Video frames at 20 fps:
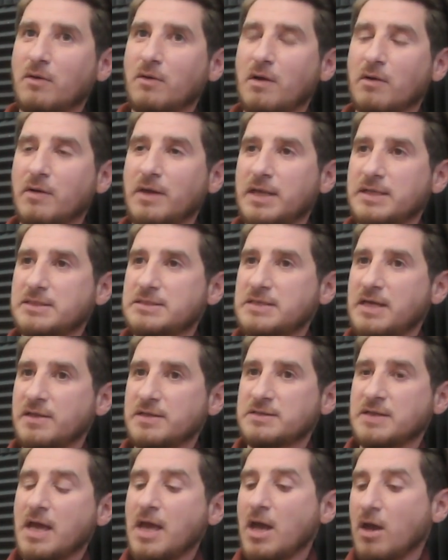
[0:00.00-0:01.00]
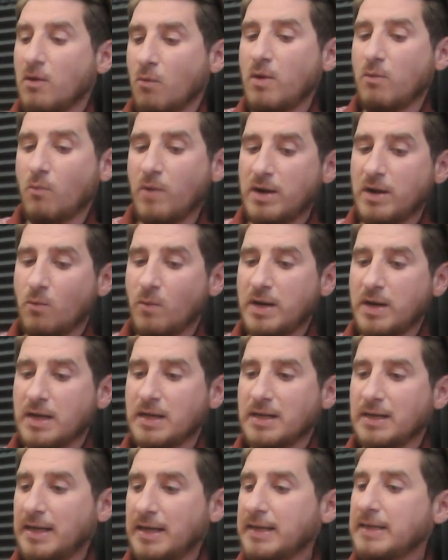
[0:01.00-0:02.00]
How can I say this? When a
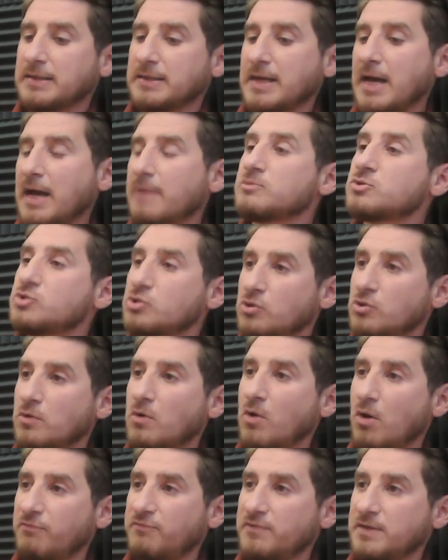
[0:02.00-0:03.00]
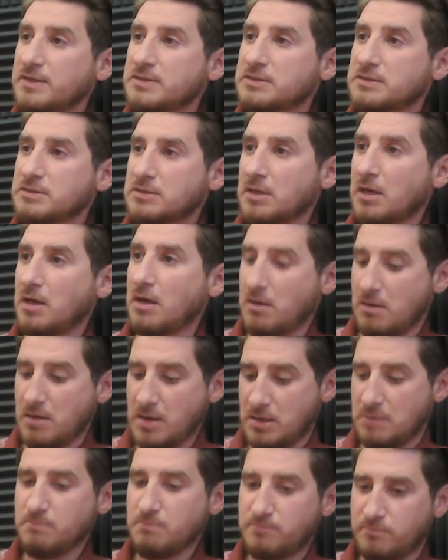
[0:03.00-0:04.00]
client comes to your office
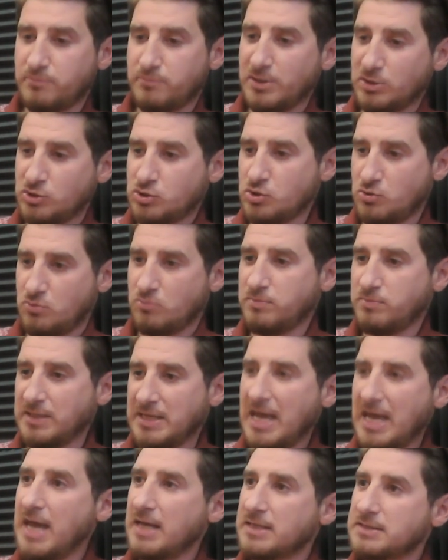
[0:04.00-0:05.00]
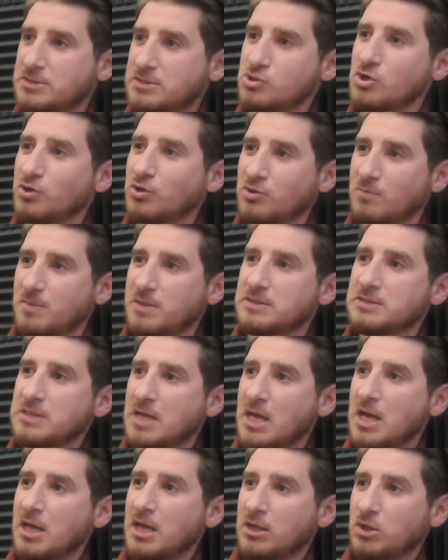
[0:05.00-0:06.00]
and brings you the case, the documents,
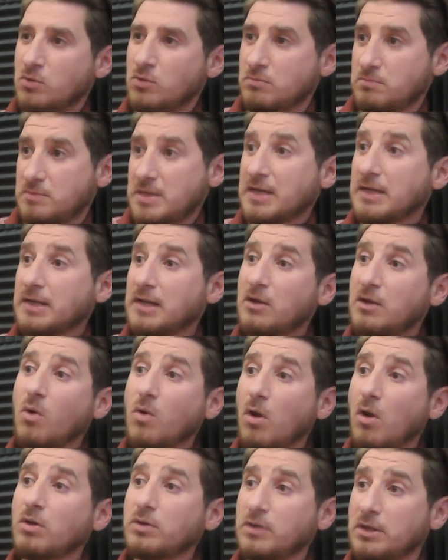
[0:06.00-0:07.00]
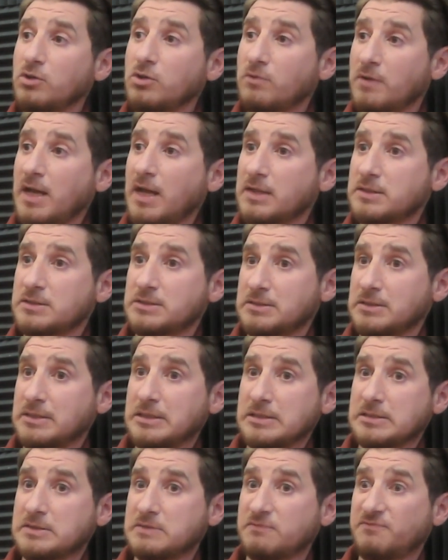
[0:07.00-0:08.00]
you technically hold in your hands
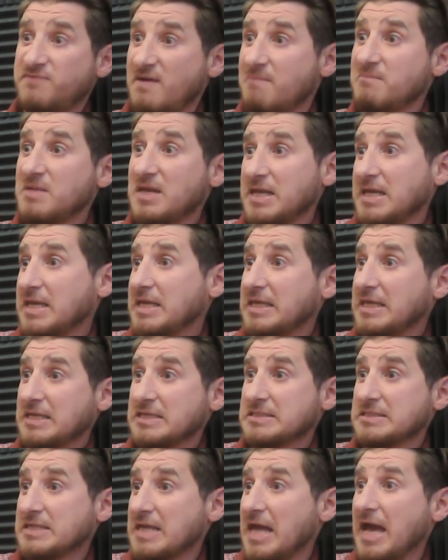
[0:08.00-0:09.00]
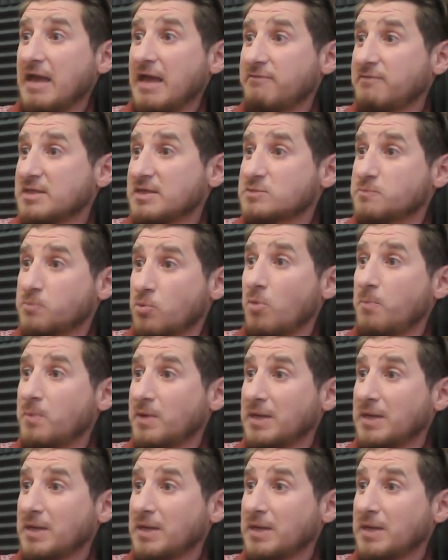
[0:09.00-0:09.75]
his family, his life, his property,